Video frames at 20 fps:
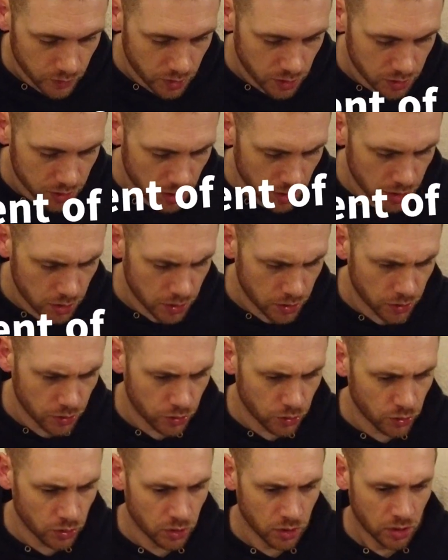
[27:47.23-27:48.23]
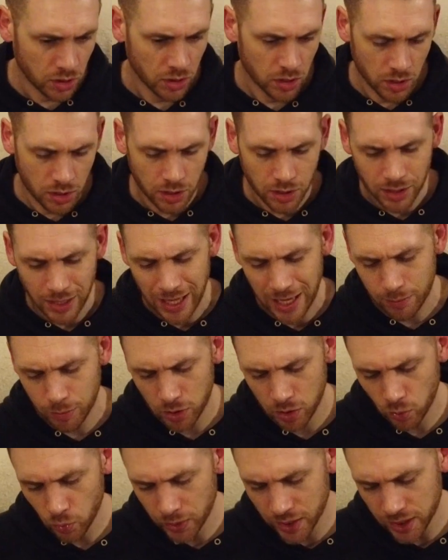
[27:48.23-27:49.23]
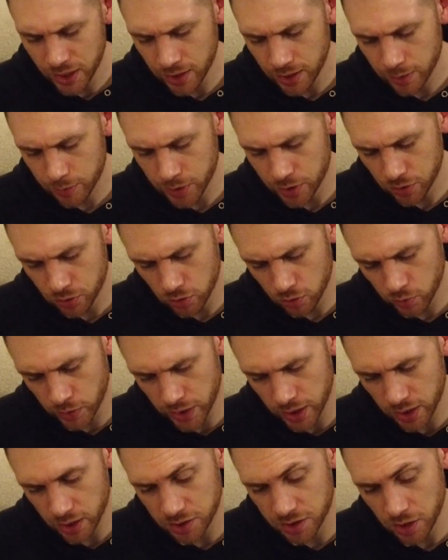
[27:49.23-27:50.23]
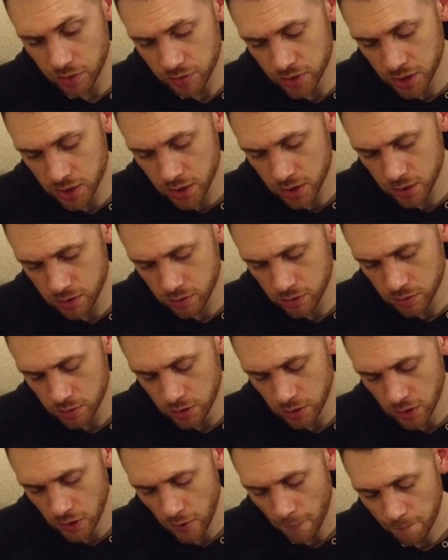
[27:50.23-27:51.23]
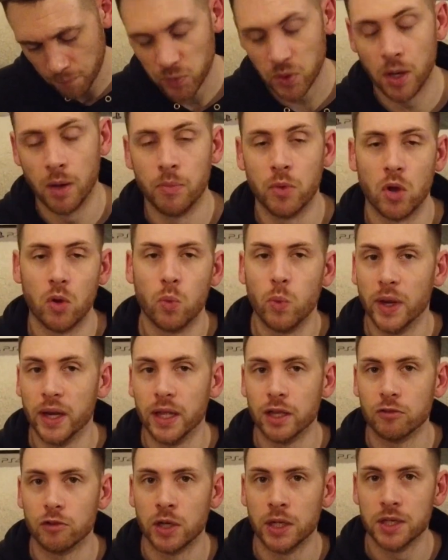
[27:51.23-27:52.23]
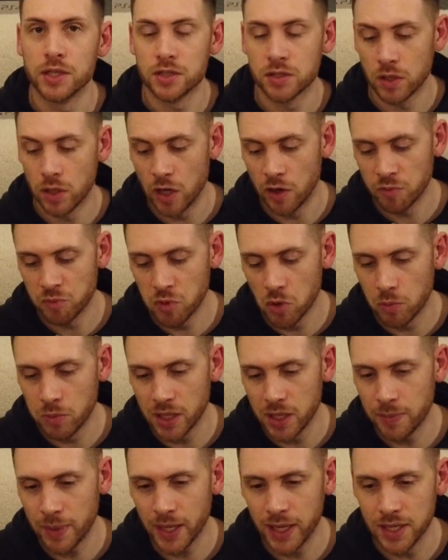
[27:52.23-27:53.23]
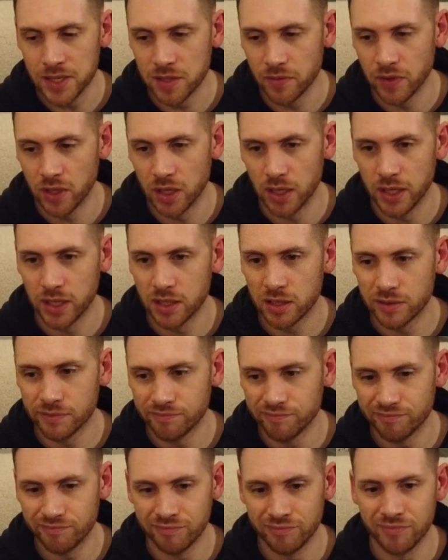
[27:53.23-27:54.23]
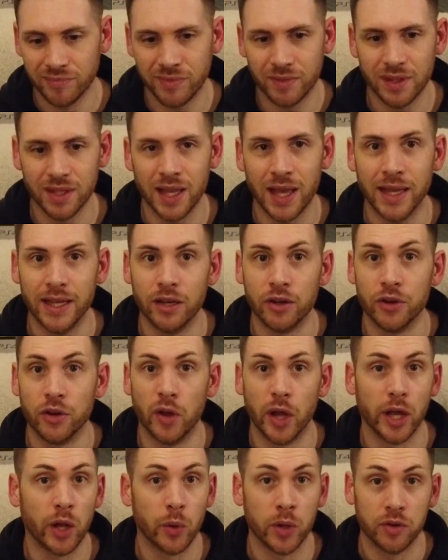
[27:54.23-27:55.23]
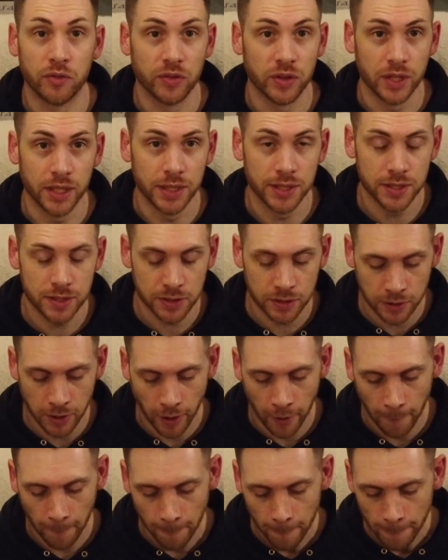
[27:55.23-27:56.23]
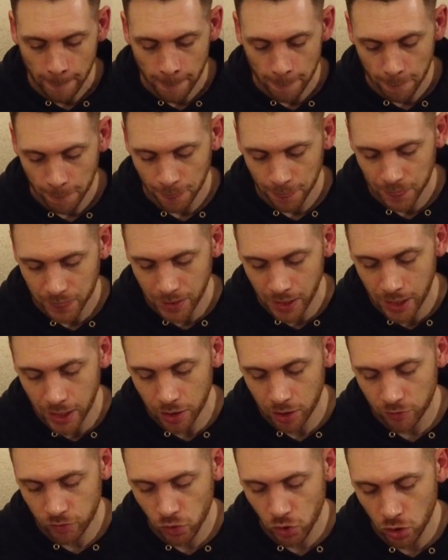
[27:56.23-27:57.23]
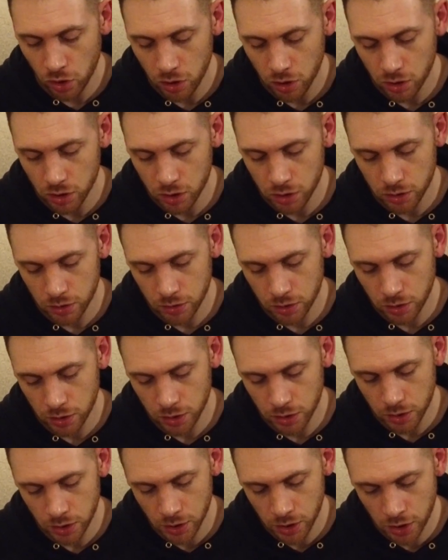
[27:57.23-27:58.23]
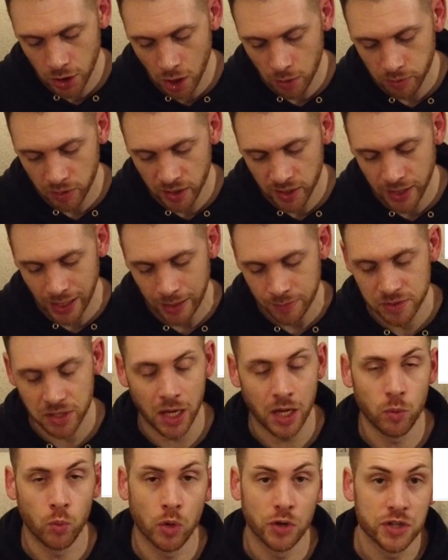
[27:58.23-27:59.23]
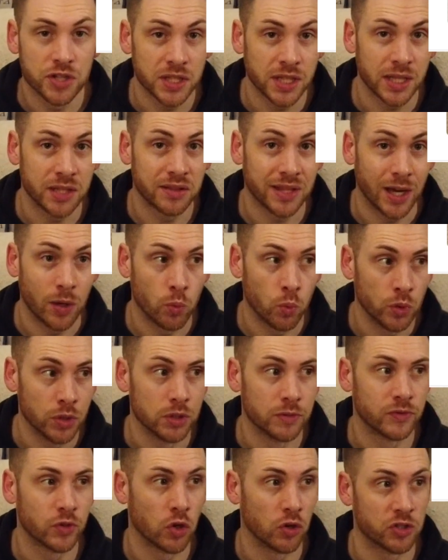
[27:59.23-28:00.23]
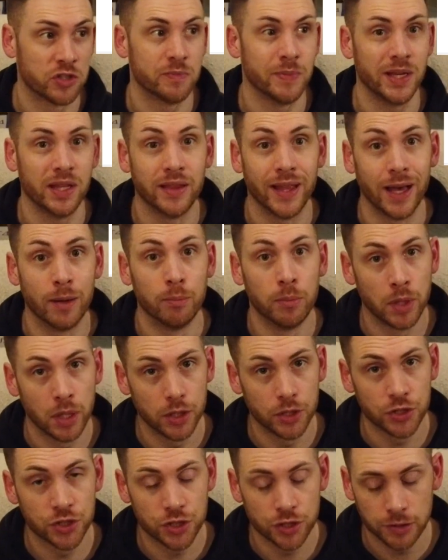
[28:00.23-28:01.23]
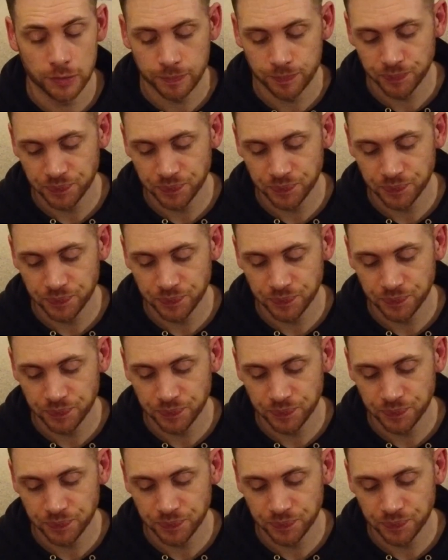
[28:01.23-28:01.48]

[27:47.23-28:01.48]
So, am I winning? Am I not winning? I don't know. Well, I'm not winning, right? So I've probably paid something like £8 or £9 for these, and I've got a couple of the games that I wanted that would have cost me that much,